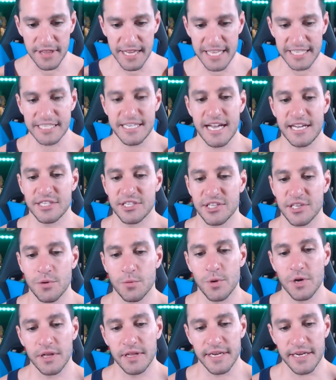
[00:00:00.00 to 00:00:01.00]
Let's get to the
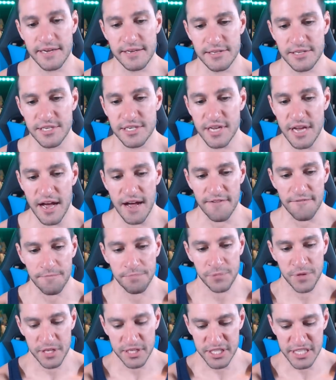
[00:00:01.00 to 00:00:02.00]
really good stuff
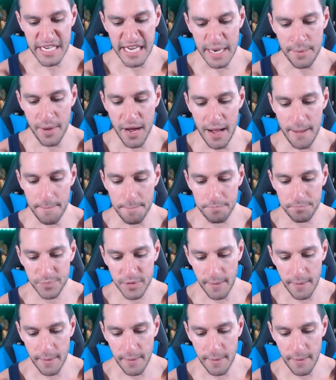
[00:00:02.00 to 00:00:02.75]
team up,